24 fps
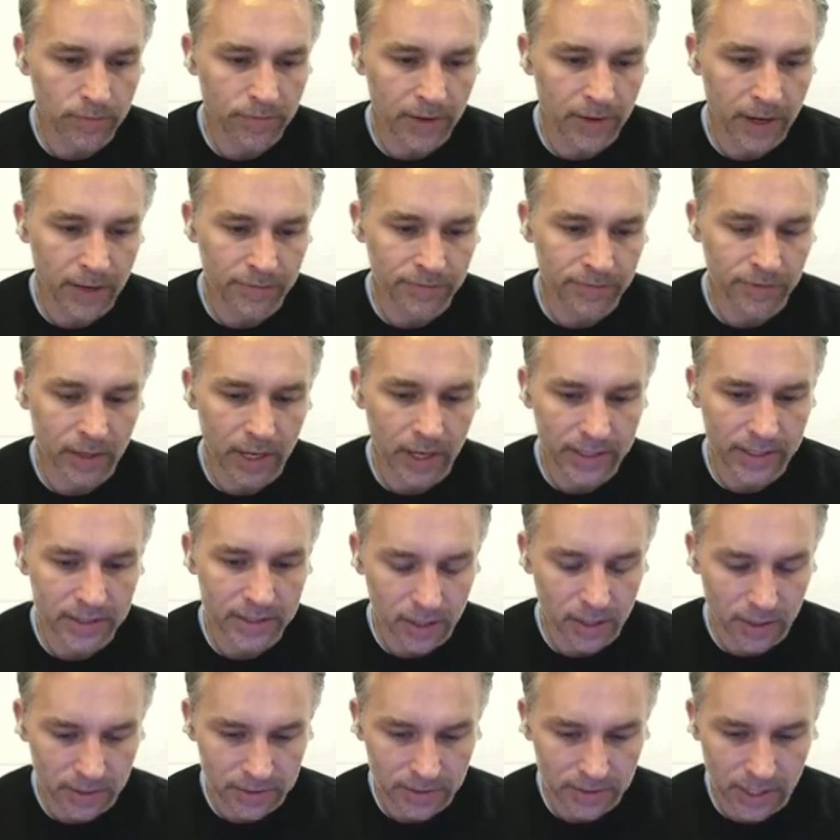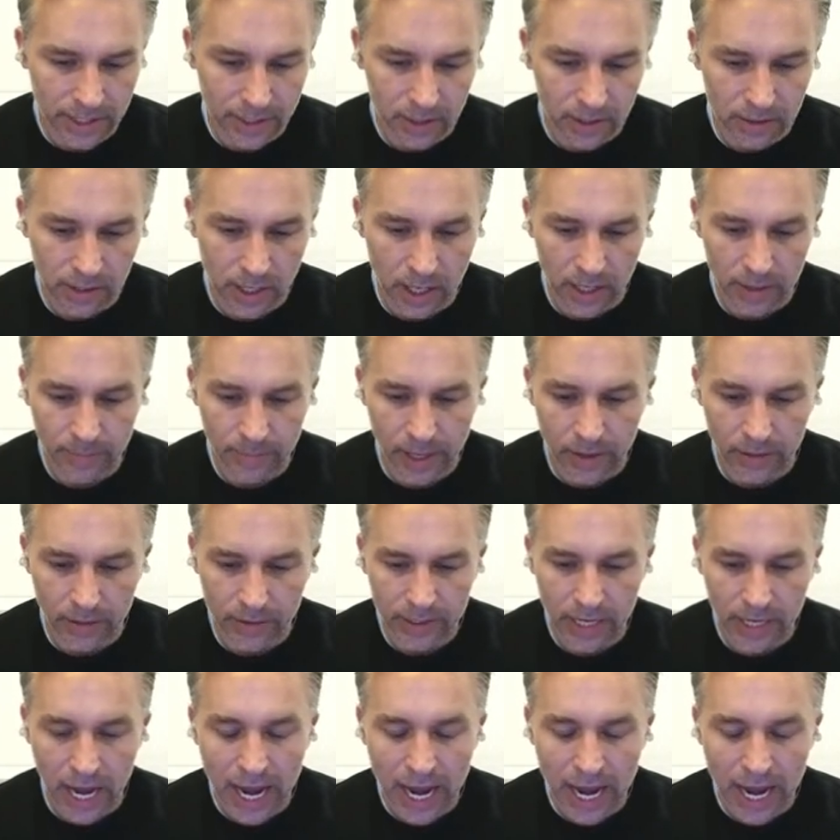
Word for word: Firefly. I talked like a lot about it.